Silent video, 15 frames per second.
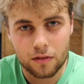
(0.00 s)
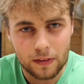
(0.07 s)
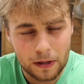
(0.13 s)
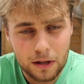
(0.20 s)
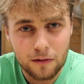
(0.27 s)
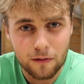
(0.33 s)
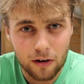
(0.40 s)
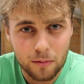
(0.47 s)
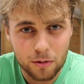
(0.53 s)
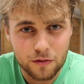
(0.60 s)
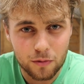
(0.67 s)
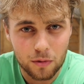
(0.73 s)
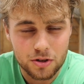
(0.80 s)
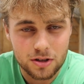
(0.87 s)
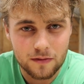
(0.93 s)
Thank you very
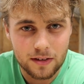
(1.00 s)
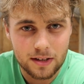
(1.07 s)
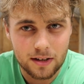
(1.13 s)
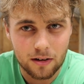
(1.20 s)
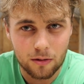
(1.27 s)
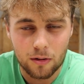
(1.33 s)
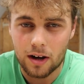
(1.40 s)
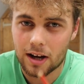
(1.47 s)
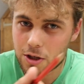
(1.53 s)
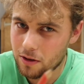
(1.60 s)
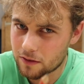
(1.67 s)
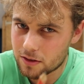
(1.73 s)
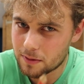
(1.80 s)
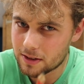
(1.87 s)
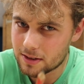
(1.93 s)
much for watching the video. I
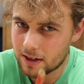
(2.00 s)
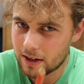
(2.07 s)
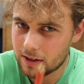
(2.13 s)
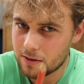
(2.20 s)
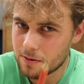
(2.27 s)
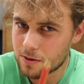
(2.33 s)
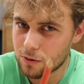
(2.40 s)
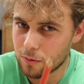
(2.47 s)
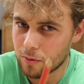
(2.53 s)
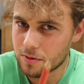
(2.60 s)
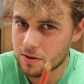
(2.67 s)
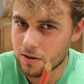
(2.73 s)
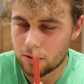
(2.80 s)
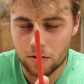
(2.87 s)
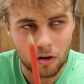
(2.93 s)
do have some exciting news coming
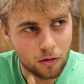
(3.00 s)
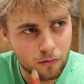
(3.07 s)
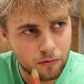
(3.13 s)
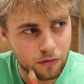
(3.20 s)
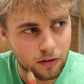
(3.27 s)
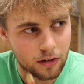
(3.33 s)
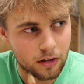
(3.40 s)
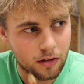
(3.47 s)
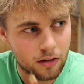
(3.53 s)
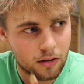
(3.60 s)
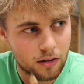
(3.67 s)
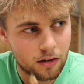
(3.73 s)
up soon, hopefully.